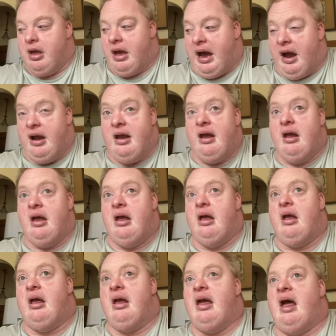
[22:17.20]
I
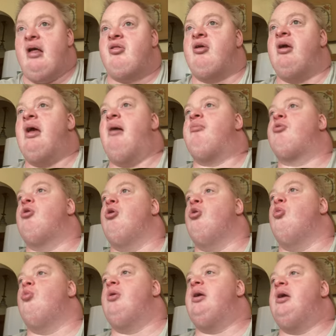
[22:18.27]
actually have
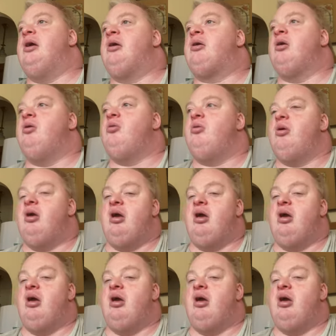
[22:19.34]
good week and